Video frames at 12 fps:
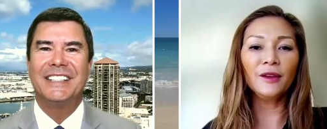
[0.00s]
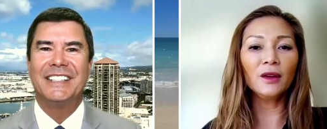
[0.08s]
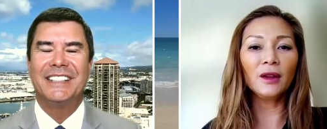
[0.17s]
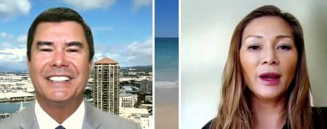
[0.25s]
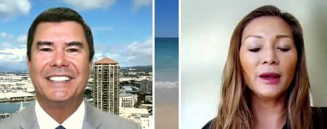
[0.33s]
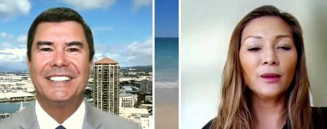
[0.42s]

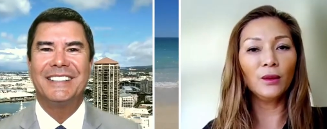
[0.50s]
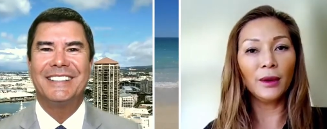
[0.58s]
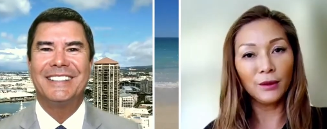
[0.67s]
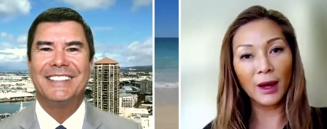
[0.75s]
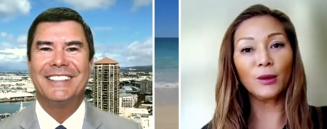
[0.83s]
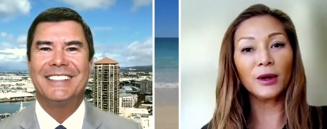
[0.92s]
Speaker 1: feel like
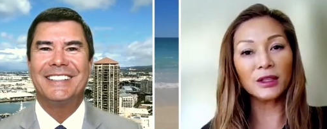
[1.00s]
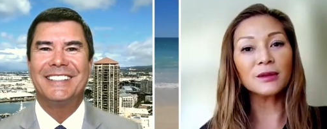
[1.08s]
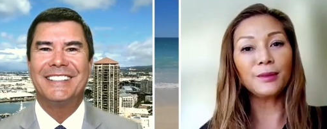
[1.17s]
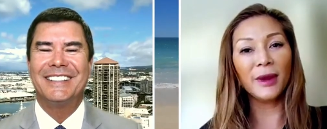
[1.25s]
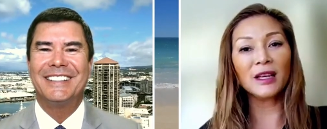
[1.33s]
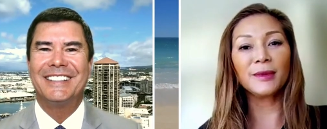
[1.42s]
what
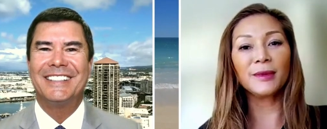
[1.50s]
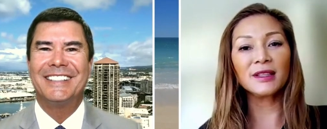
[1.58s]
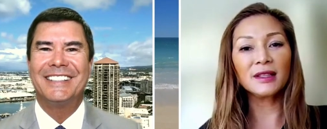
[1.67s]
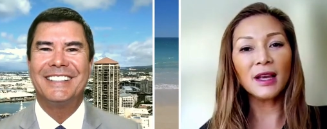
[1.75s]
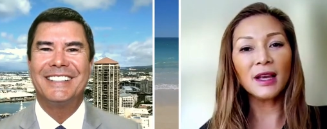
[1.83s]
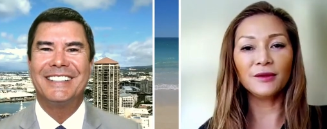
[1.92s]
makes
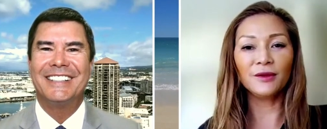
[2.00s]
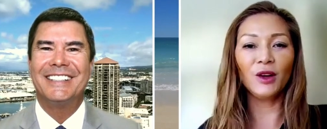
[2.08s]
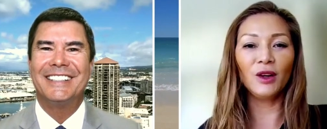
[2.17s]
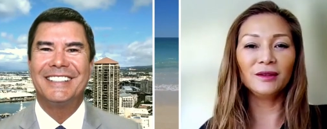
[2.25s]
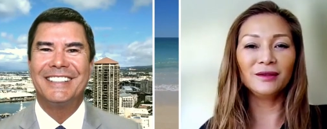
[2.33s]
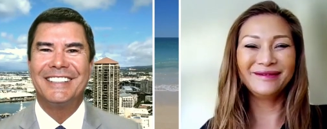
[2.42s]
me
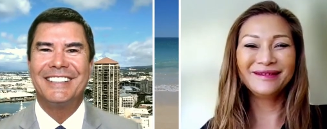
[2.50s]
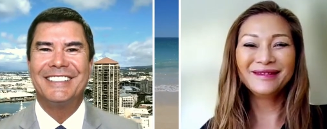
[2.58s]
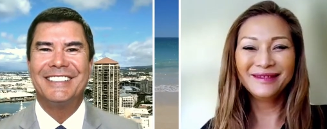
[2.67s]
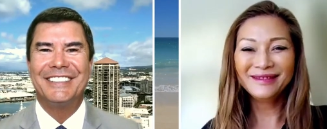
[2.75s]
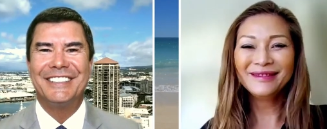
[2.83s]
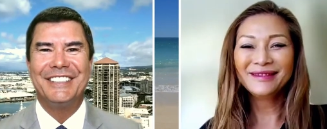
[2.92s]
successful.
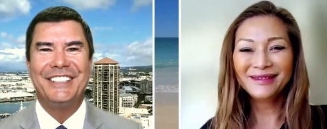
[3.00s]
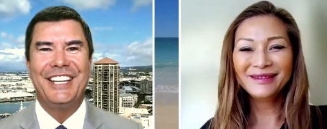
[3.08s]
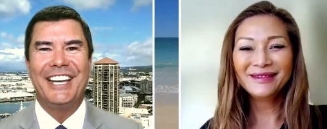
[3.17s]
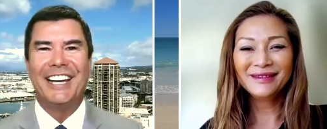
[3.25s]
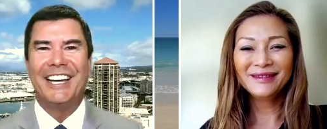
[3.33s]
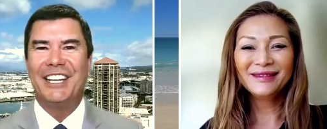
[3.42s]

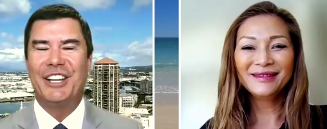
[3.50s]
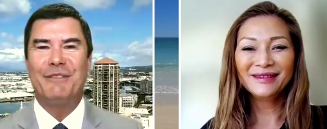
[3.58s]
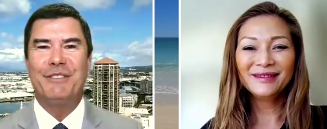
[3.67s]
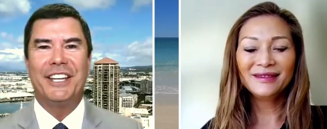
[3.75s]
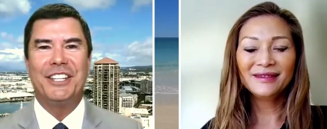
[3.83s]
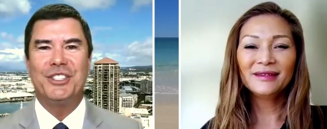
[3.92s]
Speaker 2: Yeah, I
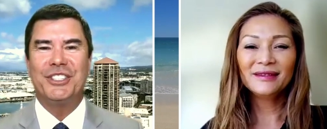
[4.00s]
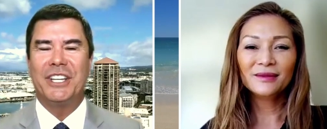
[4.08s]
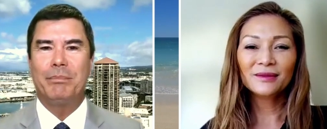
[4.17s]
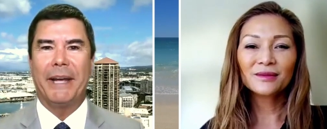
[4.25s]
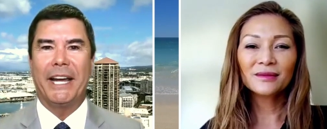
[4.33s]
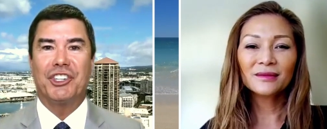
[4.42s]
love that you
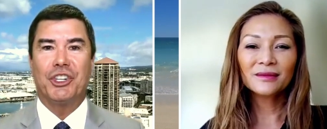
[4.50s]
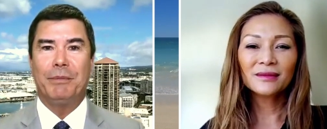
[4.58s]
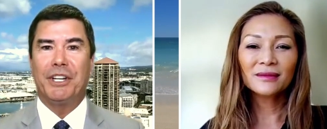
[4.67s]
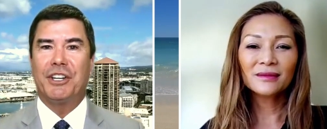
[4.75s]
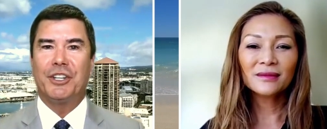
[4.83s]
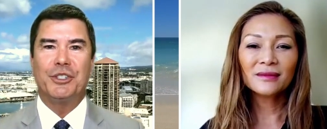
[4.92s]
said
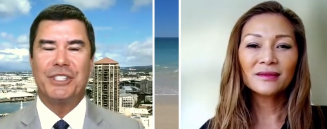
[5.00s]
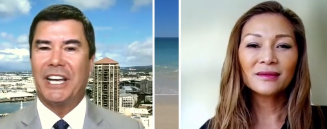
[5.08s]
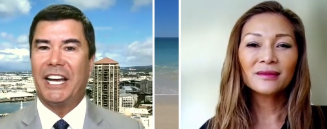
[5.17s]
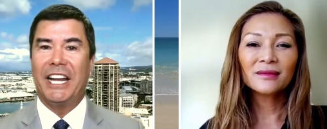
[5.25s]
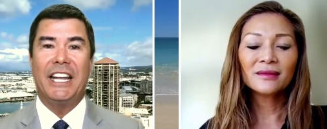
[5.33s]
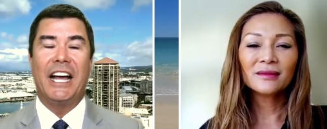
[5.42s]
passion,
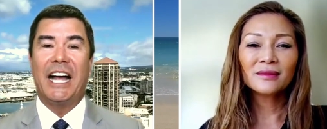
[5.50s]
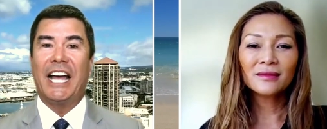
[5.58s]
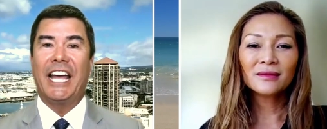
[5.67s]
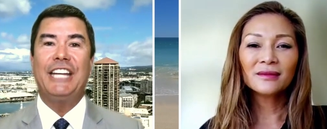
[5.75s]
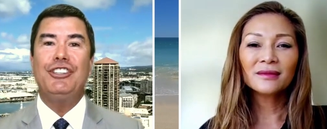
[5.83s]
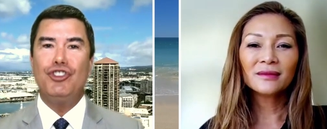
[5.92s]
because I
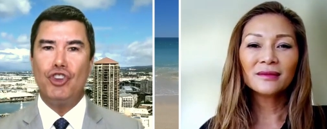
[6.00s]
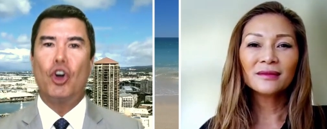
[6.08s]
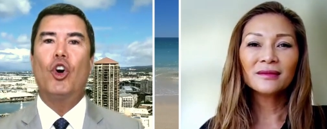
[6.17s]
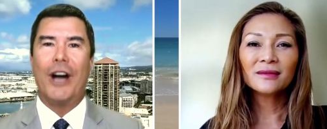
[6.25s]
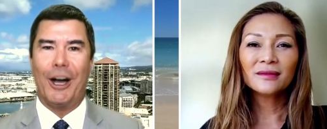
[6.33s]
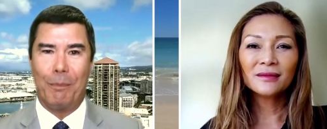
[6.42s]

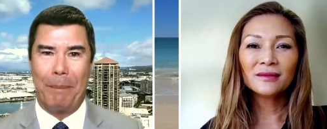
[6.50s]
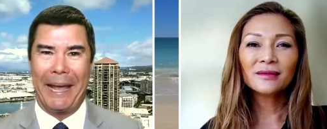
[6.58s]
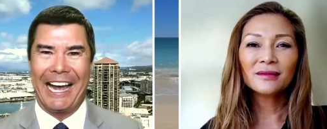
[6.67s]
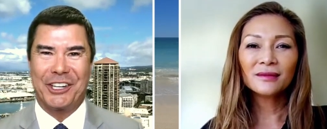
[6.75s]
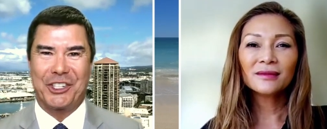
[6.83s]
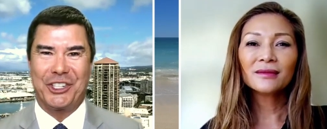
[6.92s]
know how
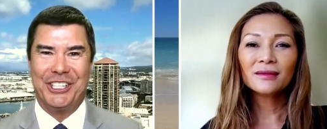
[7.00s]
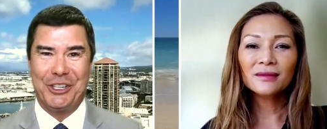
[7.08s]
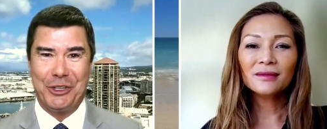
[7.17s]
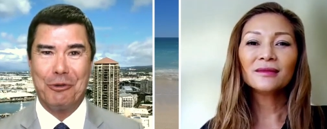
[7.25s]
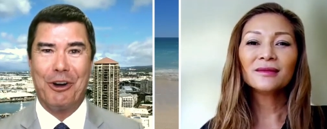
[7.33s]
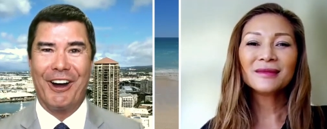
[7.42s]

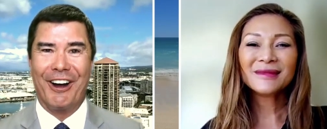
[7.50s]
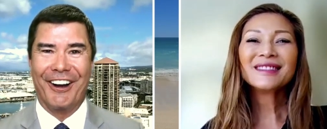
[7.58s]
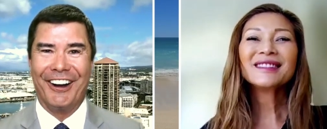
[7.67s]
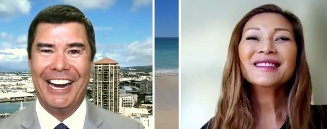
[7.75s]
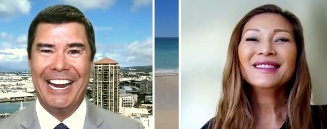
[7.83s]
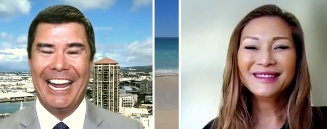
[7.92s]
passionate you
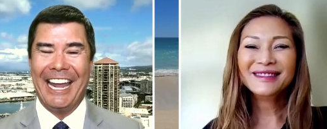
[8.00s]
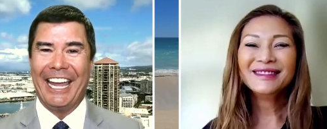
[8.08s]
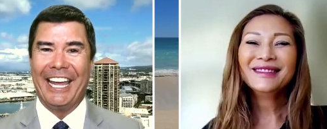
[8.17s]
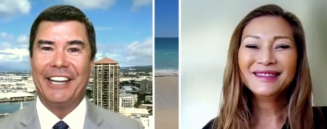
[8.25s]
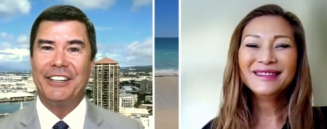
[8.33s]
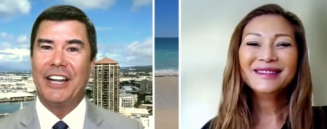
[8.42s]
are.
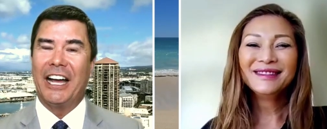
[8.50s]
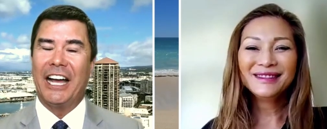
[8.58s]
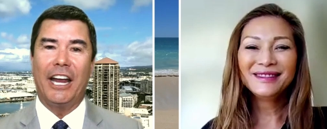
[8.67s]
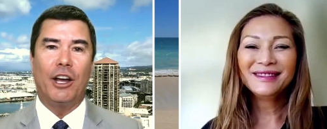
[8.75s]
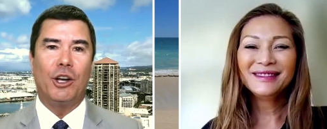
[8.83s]
And I